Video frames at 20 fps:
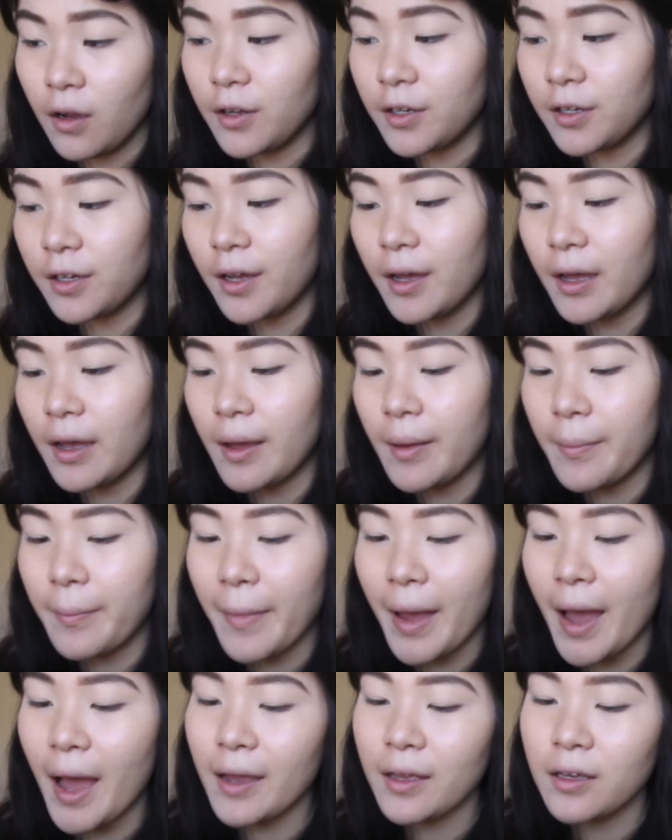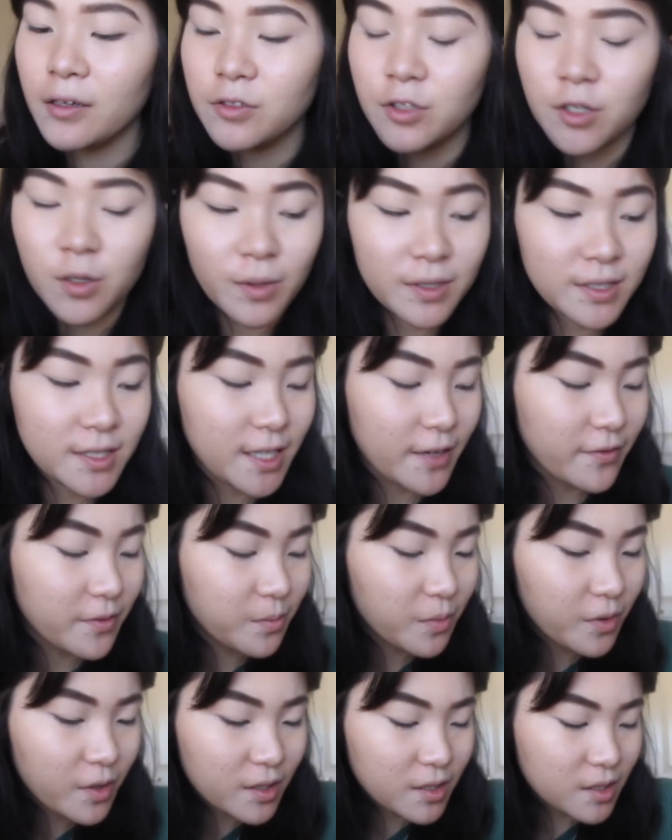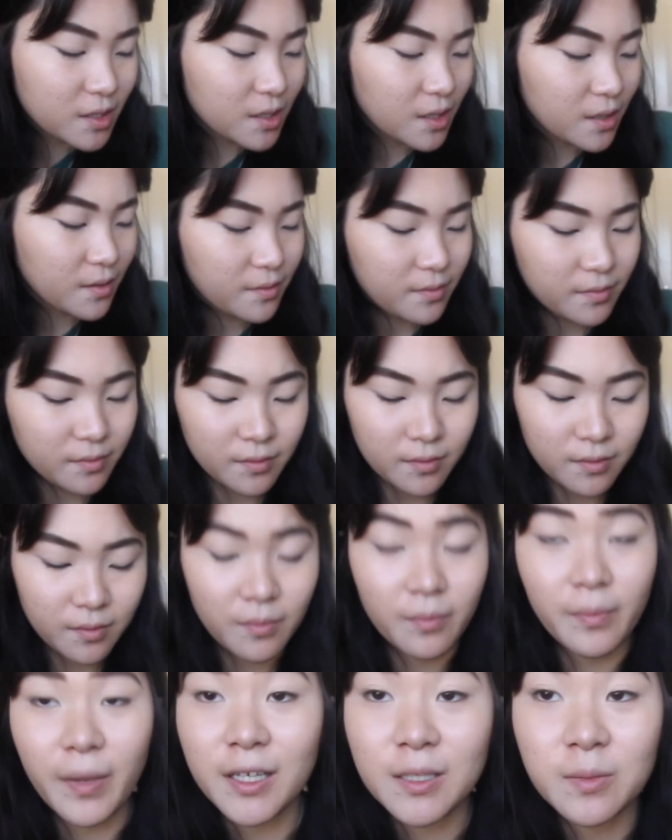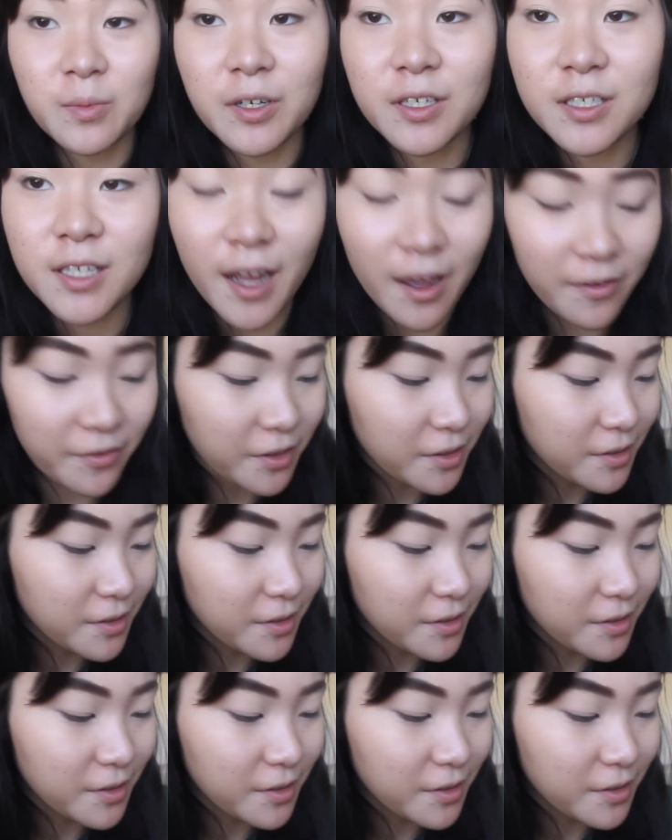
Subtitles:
on a MAC 217 brush. Best brush ever.